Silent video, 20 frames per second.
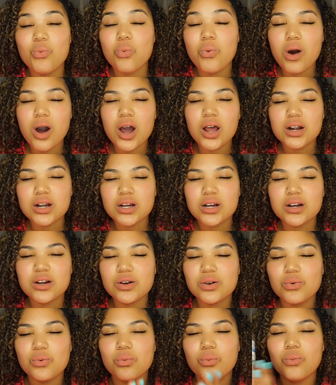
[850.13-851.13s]

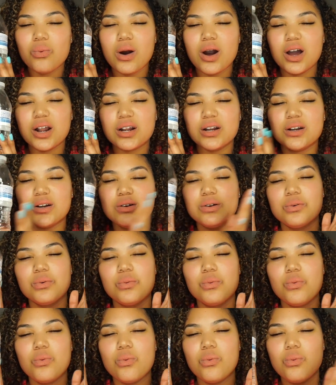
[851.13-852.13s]
Water, water,
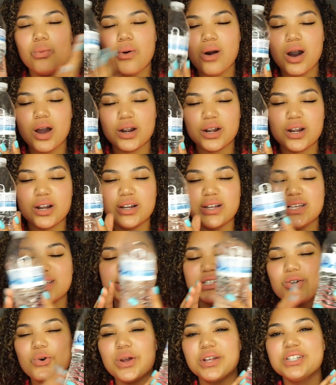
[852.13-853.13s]
water
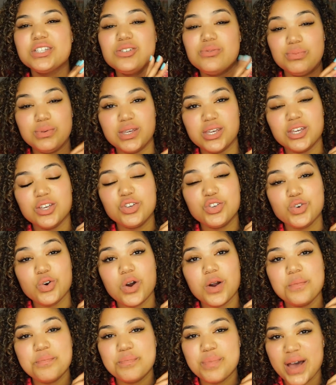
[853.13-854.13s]
is going to be
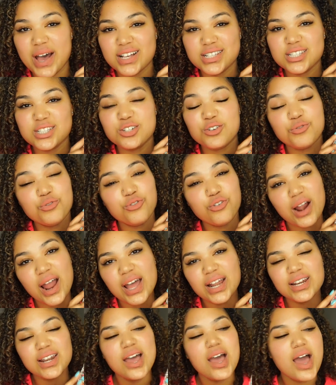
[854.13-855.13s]
your best
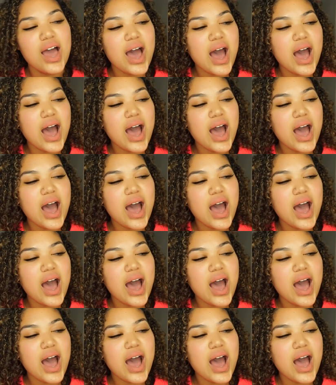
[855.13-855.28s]
friend.